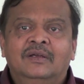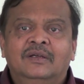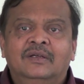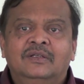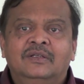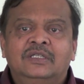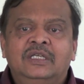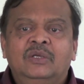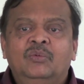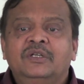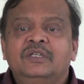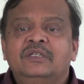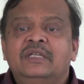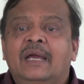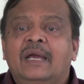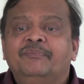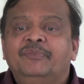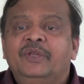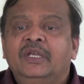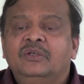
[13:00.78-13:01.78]
See what is
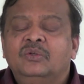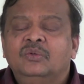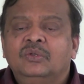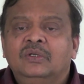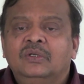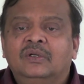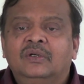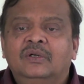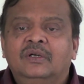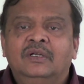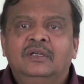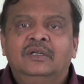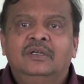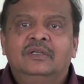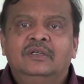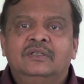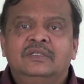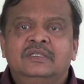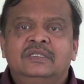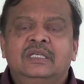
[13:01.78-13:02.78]
happening to your
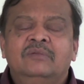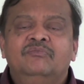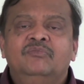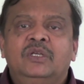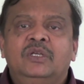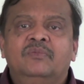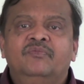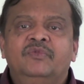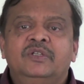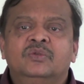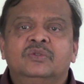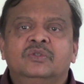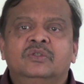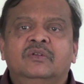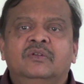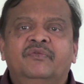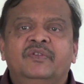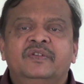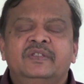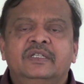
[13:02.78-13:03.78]
symptom which was in
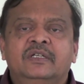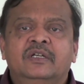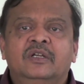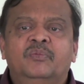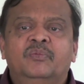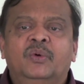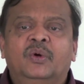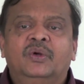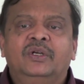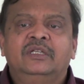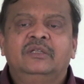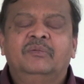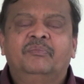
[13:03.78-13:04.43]
the physical body, the